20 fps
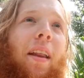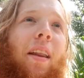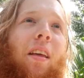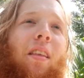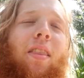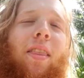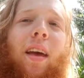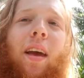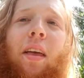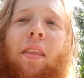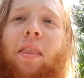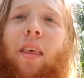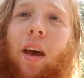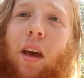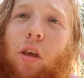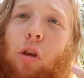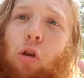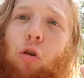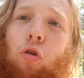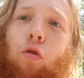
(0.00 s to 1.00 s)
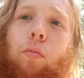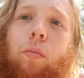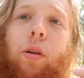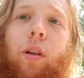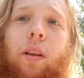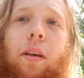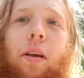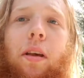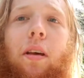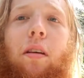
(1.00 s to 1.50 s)
anything that you
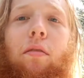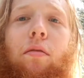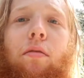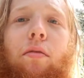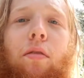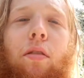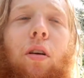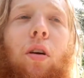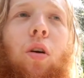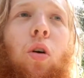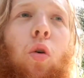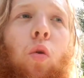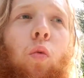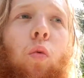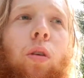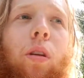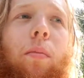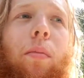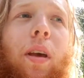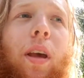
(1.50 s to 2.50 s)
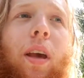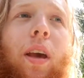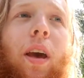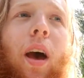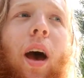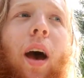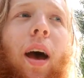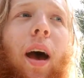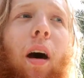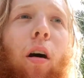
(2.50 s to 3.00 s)
believe would
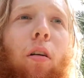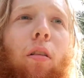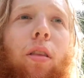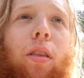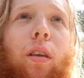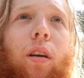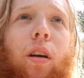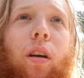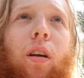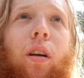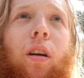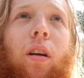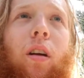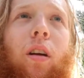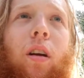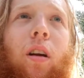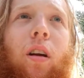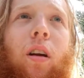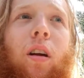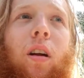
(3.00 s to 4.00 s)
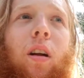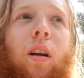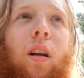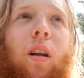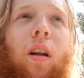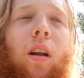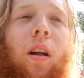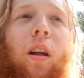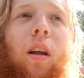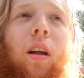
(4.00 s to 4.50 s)
be a healthier
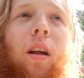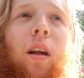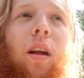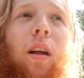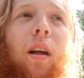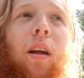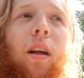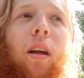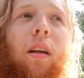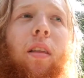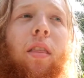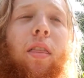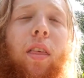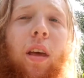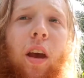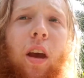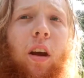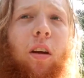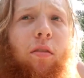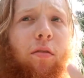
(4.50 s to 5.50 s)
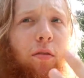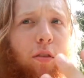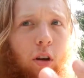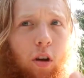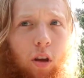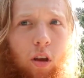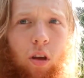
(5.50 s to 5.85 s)
thing for